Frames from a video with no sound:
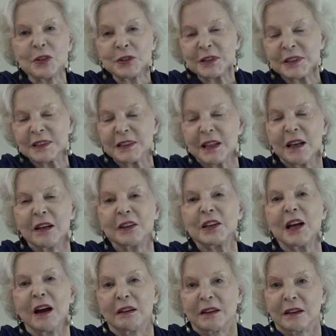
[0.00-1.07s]
dogs are
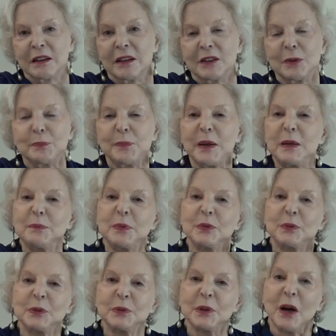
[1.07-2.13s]
younger,
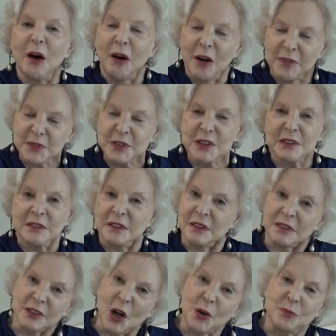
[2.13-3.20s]
people often
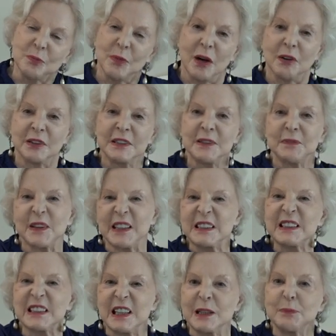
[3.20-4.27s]
don't mind if they
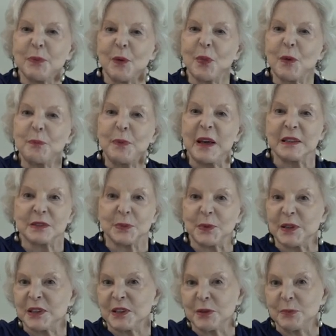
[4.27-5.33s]
sleep on the bed
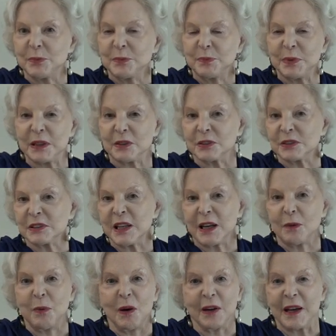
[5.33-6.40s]
with them because
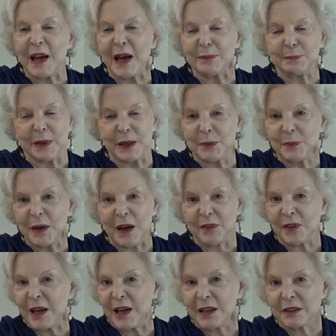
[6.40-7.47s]
they're quite happy
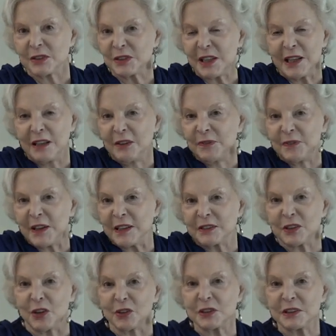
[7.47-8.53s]
about that, because they love
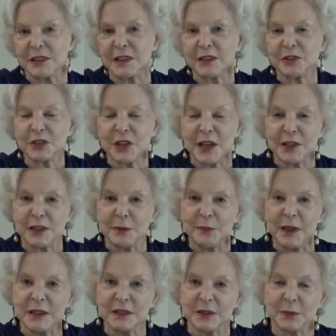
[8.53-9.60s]
their dogs and they'll share their
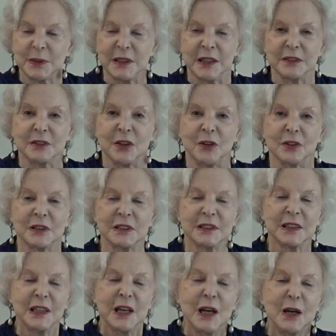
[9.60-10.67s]
beds with their dogs.